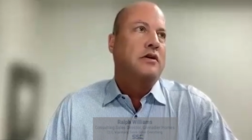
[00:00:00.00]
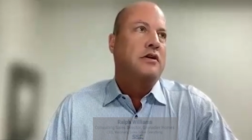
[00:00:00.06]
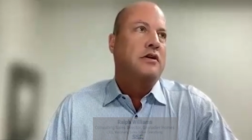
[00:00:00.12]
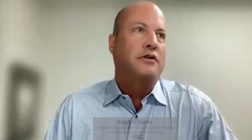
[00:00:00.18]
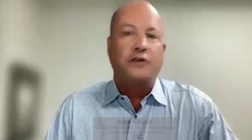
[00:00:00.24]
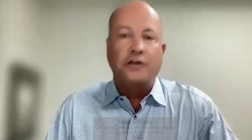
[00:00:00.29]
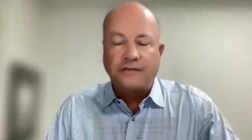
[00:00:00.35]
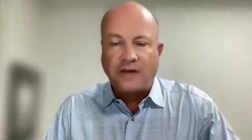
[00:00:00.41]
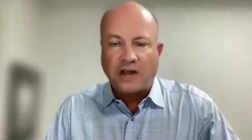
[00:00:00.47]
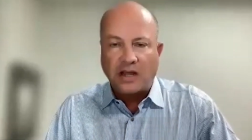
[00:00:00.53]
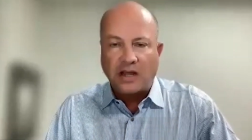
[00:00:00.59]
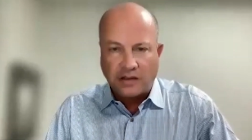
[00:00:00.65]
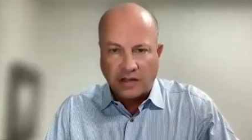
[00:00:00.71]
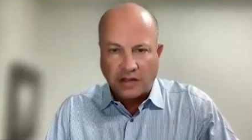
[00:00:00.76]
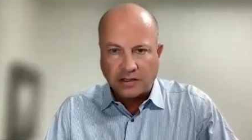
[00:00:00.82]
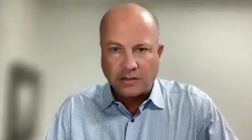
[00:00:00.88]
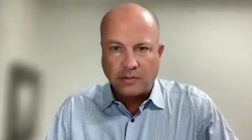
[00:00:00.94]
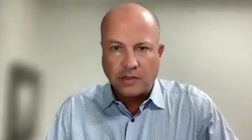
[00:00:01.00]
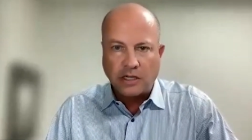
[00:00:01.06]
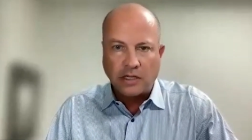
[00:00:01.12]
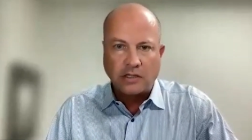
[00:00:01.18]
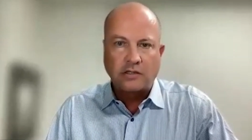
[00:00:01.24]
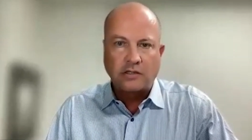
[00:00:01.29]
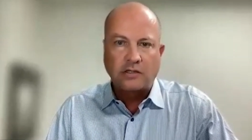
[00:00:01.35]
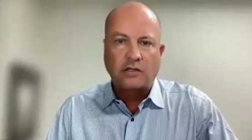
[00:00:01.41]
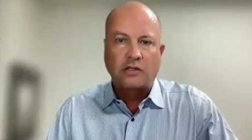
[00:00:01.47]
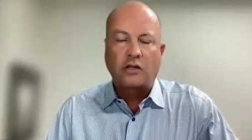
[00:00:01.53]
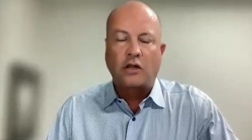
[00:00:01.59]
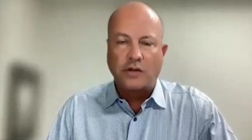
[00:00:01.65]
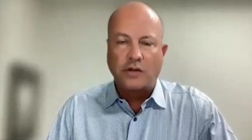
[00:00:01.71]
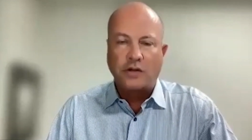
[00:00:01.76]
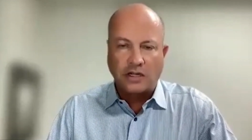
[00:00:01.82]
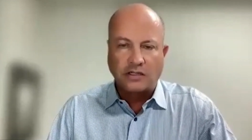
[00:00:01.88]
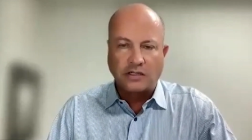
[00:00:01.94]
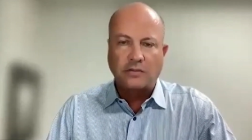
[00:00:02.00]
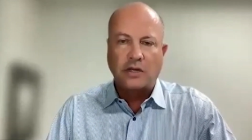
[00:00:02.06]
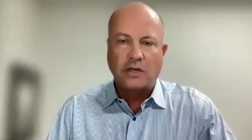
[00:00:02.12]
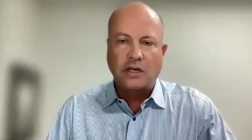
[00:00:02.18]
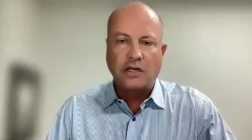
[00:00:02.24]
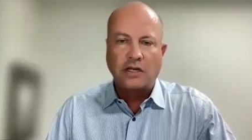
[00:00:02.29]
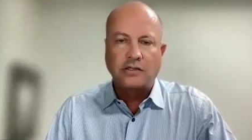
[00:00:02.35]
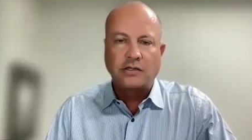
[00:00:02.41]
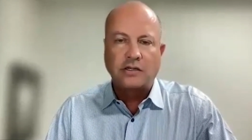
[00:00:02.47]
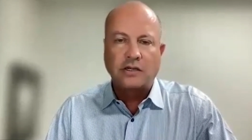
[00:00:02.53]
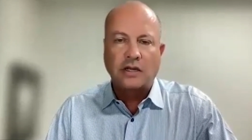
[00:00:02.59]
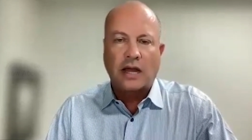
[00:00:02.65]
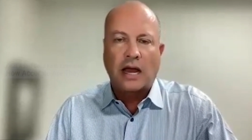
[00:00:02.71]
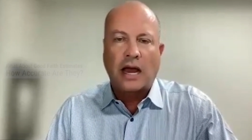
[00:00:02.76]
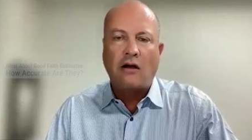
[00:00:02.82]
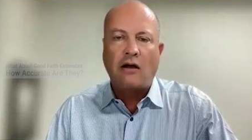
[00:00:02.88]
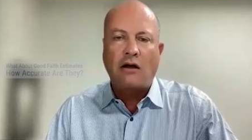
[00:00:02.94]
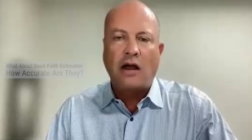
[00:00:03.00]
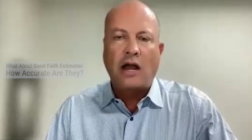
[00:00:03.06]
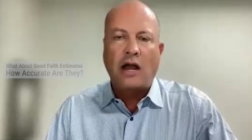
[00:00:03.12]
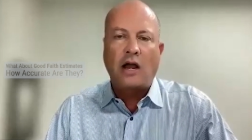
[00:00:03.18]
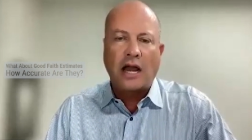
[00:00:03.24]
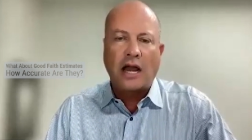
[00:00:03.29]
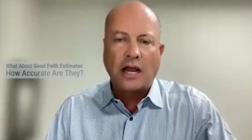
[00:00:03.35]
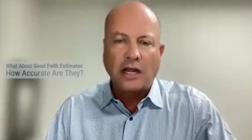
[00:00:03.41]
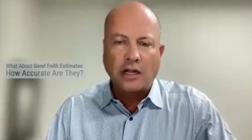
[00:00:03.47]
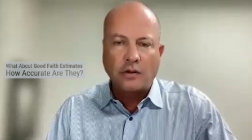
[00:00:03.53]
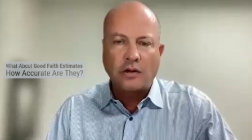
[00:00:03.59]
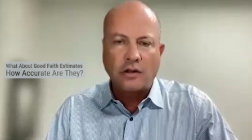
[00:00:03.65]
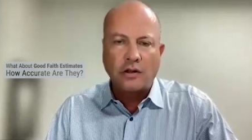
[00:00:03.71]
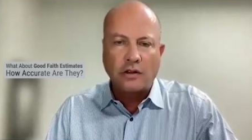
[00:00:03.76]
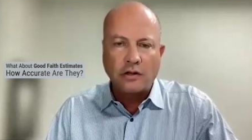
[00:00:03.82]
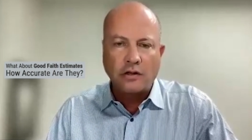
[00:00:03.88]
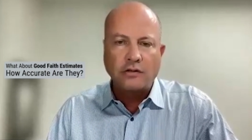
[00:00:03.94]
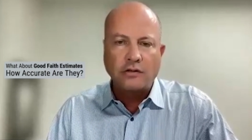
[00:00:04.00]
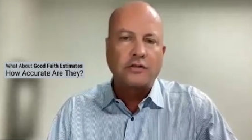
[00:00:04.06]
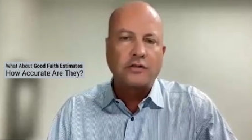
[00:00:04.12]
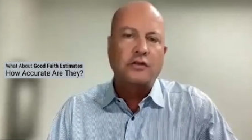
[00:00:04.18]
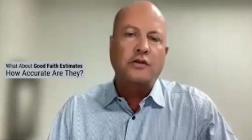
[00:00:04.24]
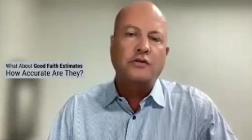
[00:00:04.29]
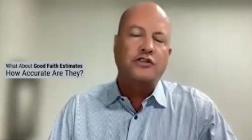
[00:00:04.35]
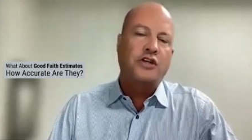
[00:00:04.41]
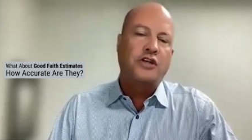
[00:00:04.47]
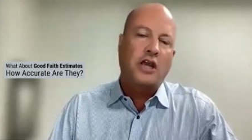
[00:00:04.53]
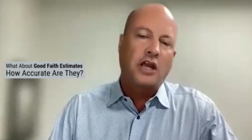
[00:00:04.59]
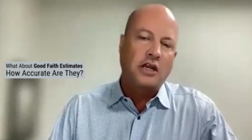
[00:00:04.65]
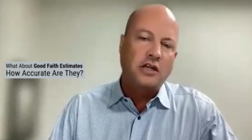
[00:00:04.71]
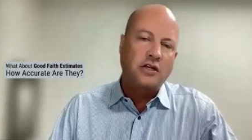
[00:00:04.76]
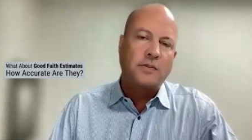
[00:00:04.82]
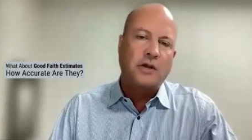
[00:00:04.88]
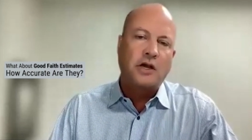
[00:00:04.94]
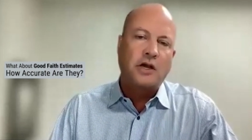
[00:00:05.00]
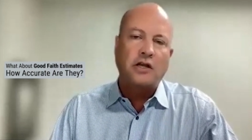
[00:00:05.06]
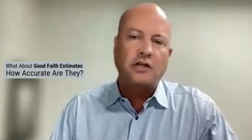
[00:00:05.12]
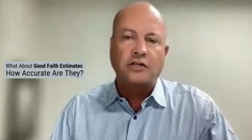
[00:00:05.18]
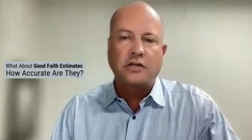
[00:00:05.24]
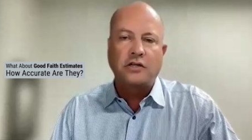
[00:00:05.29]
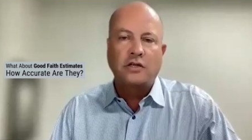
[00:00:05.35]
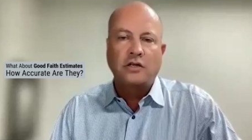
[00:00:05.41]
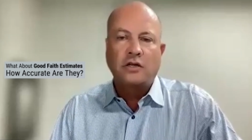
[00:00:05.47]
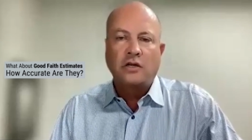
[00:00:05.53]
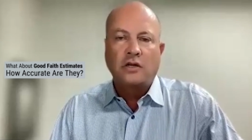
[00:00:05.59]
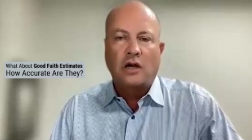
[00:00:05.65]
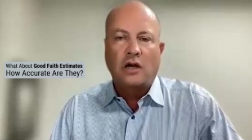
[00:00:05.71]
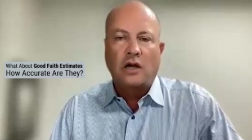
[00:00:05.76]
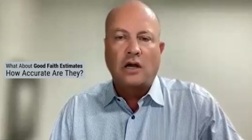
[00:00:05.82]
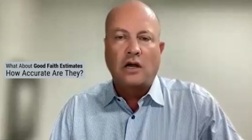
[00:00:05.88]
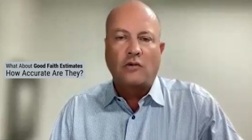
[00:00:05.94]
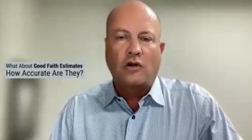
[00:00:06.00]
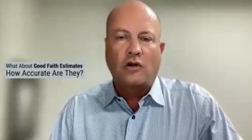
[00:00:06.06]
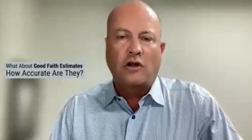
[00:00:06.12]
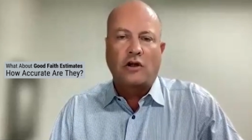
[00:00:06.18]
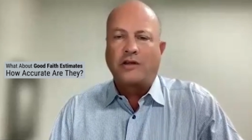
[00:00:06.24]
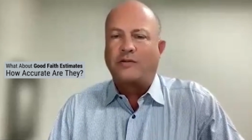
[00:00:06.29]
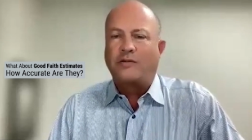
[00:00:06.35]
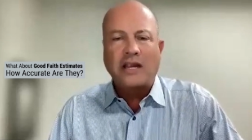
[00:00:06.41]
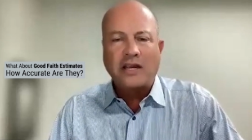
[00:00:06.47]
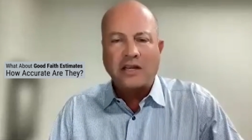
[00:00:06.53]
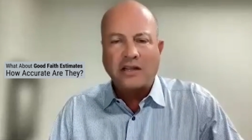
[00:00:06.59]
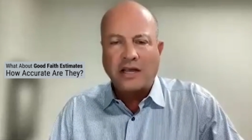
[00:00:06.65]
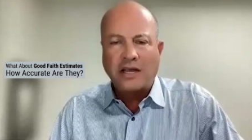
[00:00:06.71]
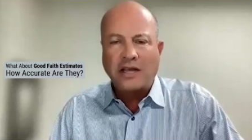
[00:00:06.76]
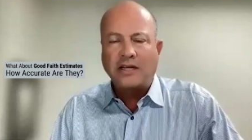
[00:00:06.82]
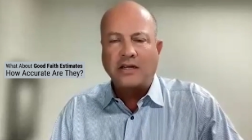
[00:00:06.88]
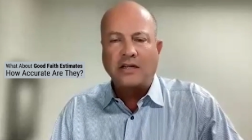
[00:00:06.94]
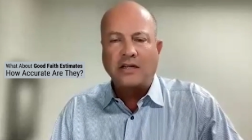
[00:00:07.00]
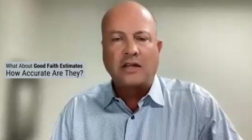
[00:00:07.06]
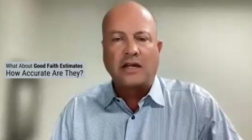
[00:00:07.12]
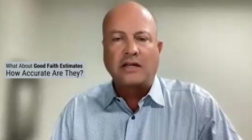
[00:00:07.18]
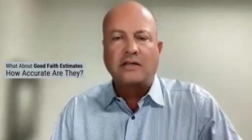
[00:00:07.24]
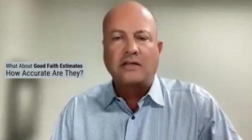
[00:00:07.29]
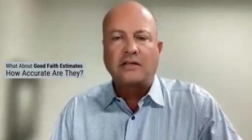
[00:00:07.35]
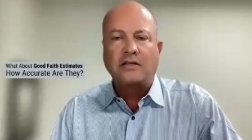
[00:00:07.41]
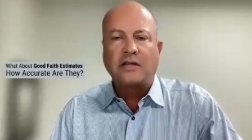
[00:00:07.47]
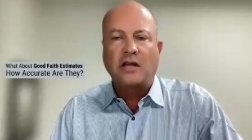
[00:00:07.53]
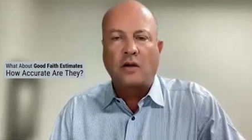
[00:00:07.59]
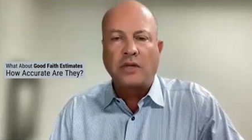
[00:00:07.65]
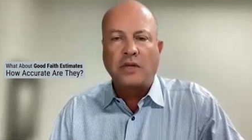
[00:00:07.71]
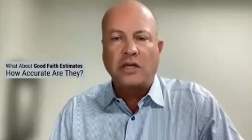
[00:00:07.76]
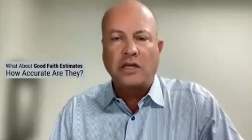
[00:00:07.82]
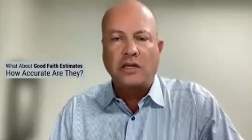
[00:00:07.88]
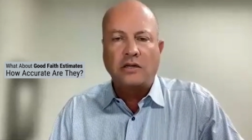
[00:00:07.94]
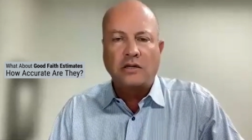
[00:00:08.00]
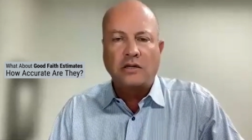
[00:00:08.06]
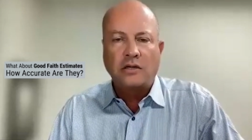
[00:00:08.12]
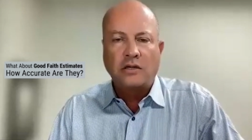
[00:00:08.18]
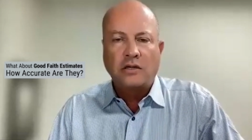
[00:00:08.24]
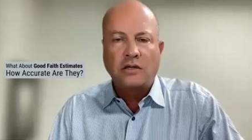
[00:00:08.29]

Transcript: you know good faith estimates, loan estimates? How how accurate are those? Do those change much? Um, are they regulated? Like, tell me